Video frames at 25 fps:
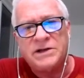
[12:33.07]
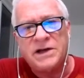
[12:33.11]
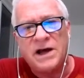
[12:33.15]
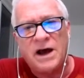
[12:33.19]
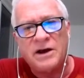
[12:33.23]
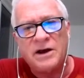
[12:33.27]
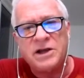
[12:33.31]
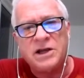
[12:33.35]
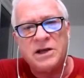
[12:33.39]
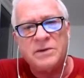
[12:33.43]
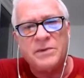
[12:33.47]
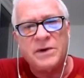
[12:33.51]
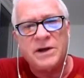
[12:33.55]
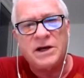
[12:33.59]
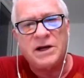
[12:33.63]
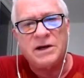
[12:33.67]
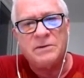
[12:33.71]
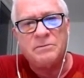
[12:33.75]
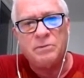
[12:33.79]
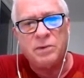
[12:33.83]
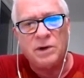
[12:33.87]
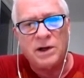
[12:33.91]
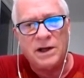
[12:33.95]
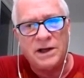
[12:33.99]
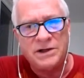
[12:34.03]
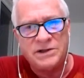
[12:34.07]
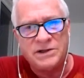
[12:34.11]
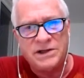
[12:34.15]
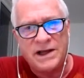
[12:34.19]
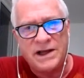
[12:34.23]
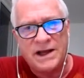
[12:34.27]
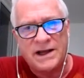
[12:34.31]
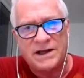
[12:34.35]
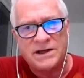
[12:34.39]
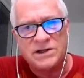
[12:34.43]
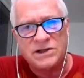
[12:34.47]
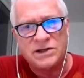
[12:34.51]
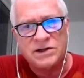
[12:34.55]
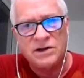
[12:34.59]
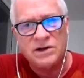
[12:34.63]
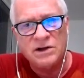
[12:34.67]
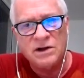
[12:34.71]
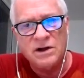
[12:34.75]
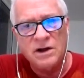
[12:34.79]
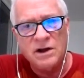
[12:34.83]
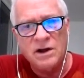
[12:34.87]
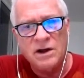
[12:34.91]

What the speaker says: documented blood test